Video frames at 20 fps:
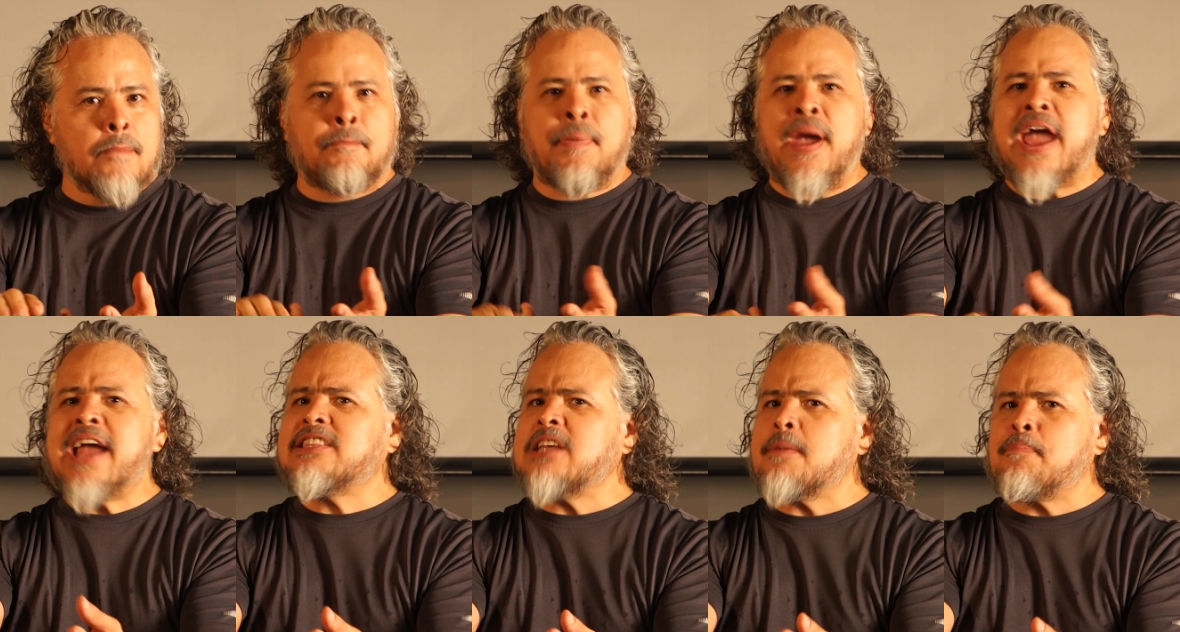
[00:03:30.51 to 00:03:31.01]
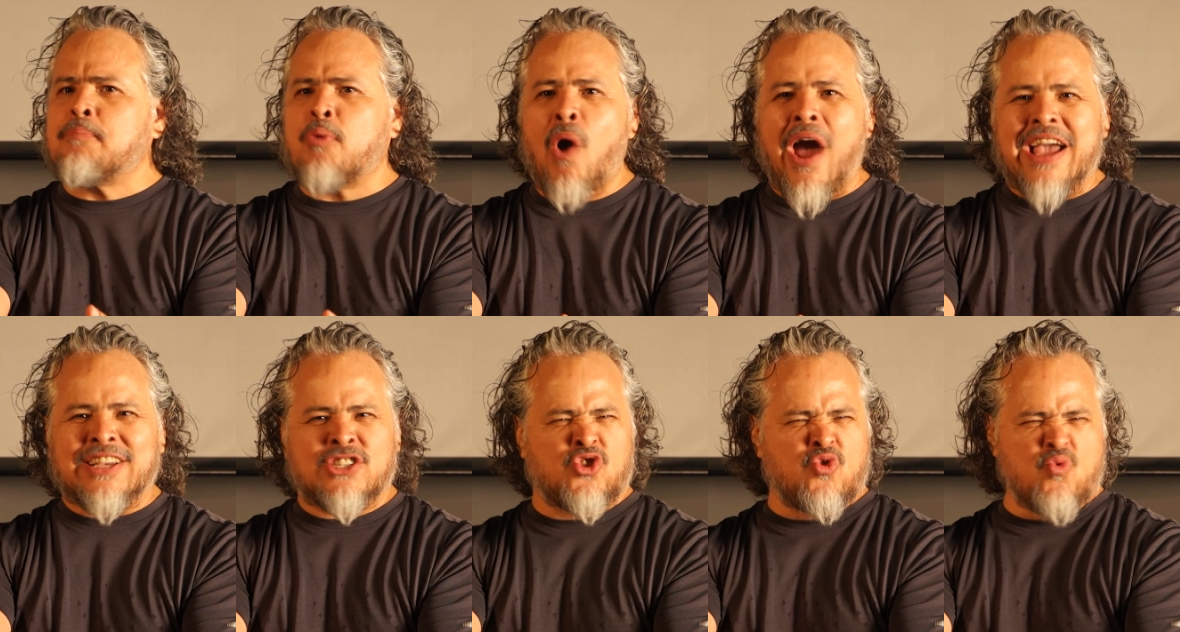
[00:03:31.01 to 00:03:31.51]
Pay the
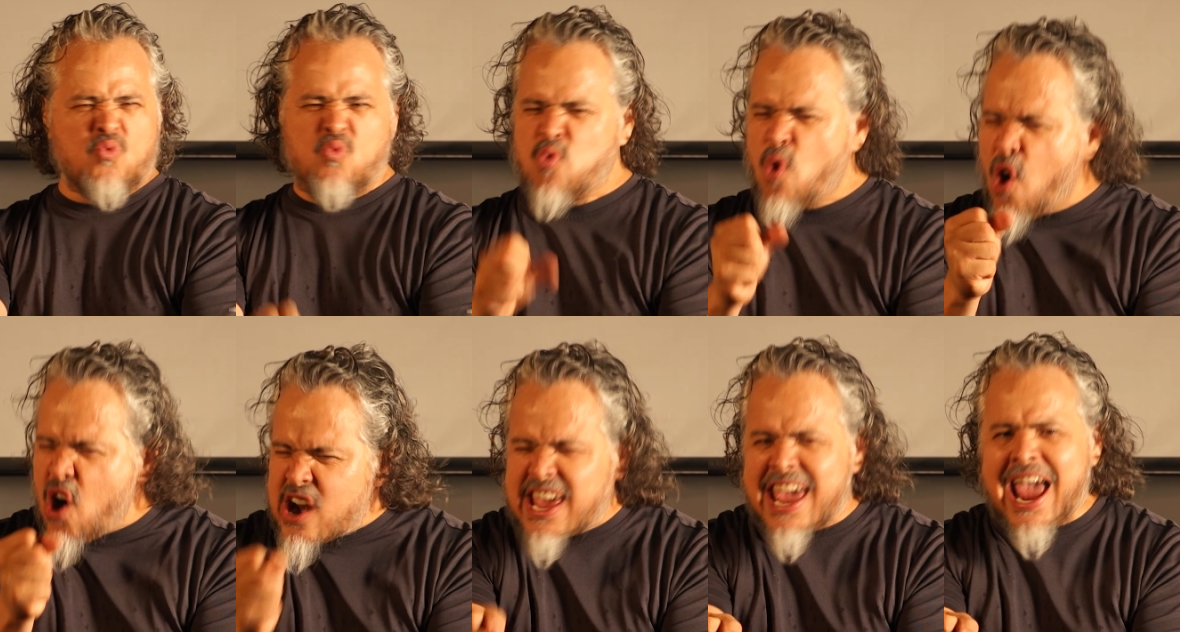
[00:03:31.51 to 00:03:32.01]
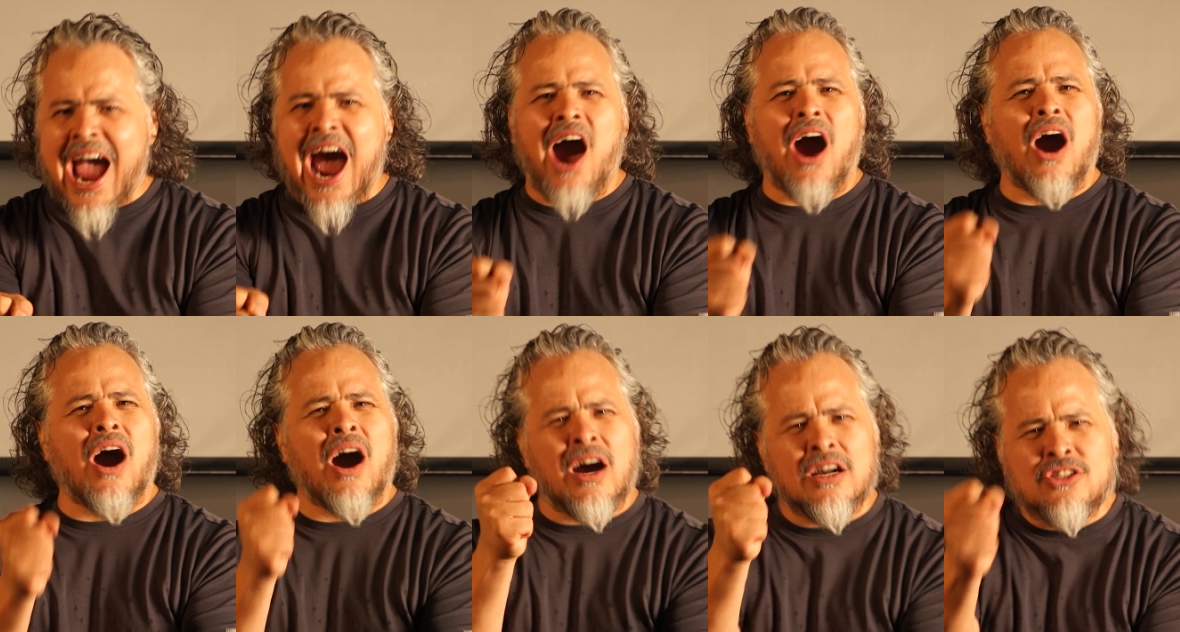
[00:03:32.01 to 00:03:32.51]
price to work
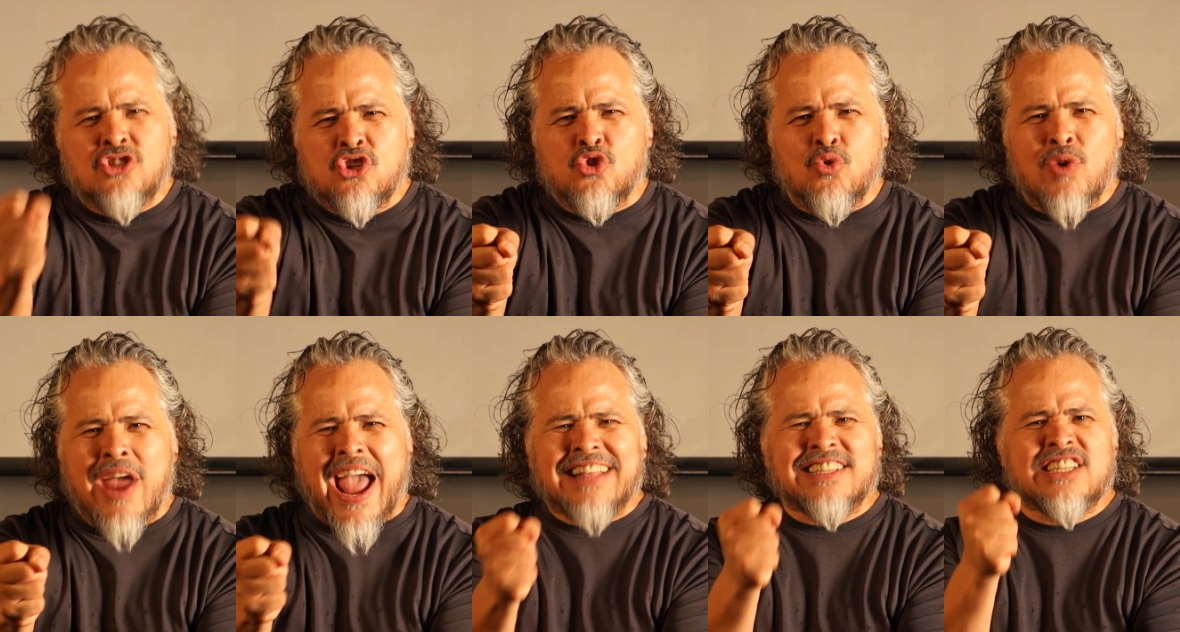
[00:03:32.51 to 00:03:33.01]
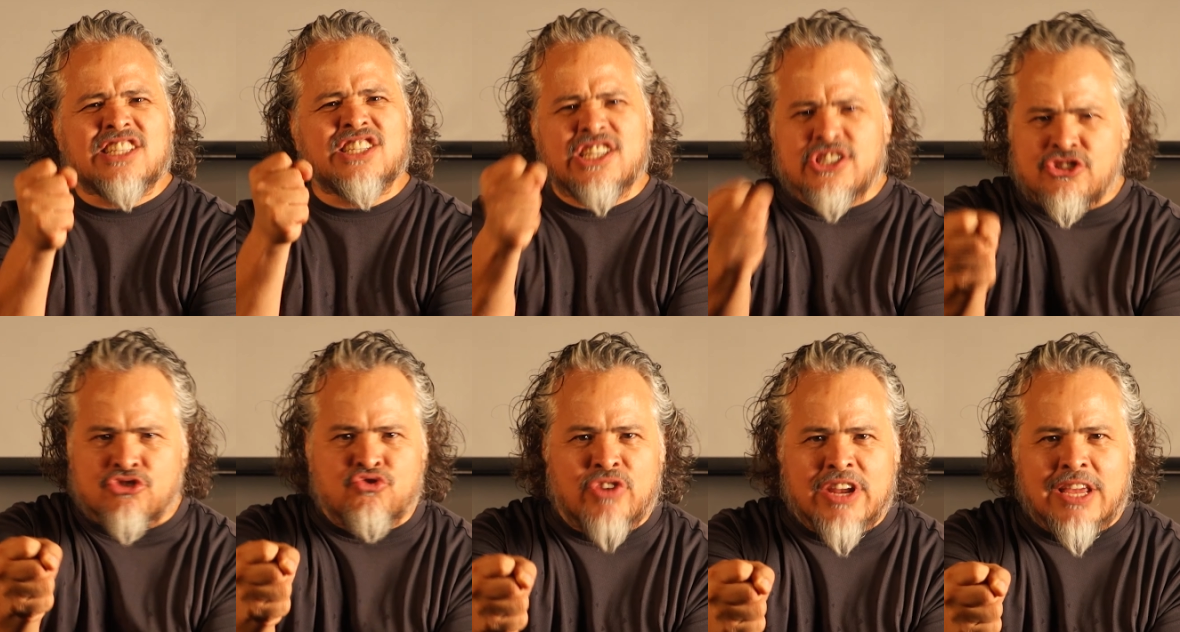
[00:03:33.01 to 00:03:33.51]
hard to get
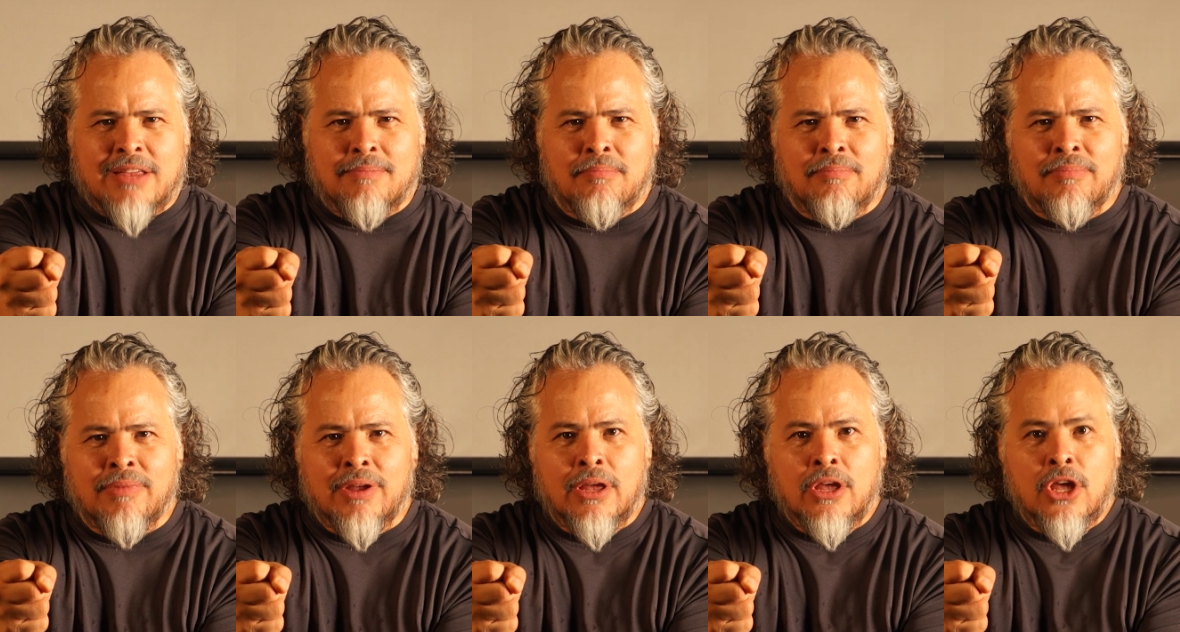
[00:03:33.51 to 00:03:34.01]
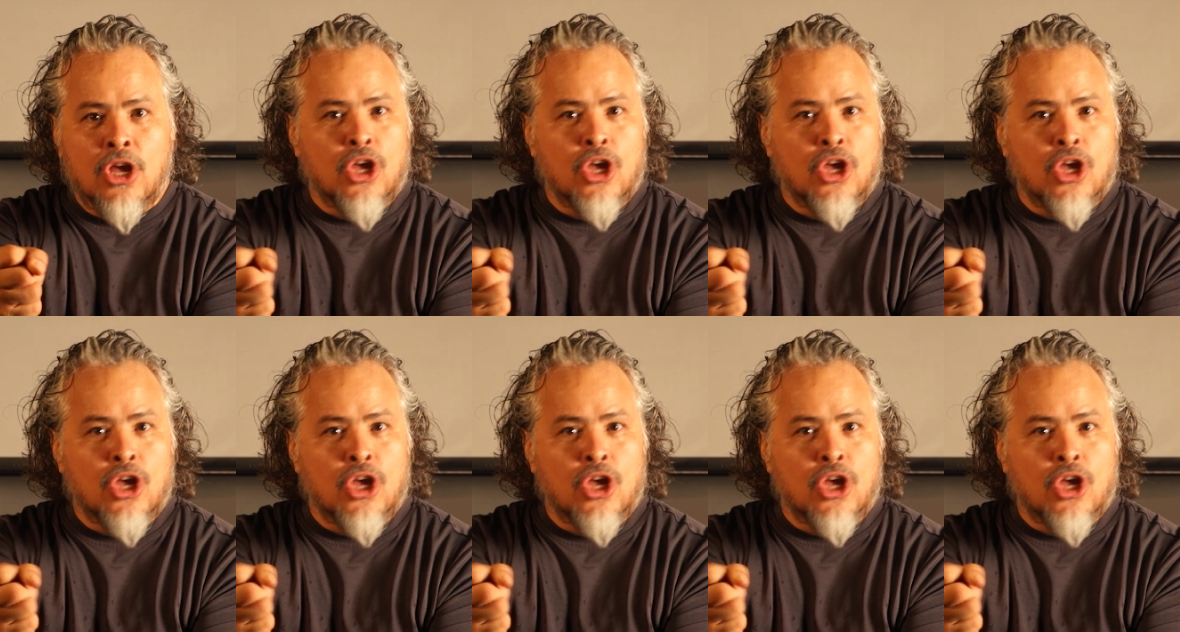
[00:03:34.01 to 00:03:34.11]
this dream.